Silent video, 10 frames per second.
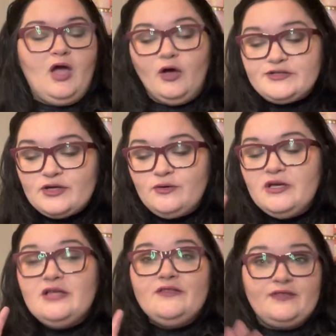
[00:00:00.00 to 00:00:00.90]
Also,
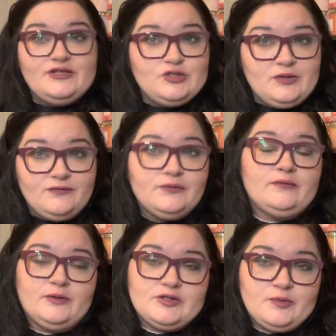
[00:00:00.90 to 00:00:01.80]
they do have a
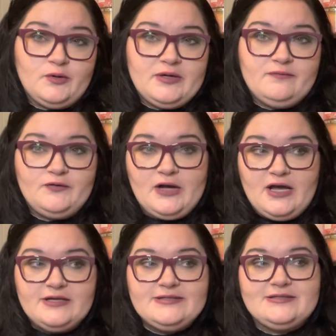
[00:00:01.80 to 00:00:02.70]
rewards program for
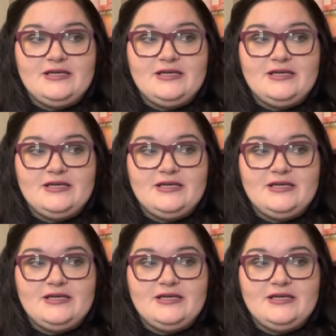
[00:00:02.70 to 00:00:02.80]
us.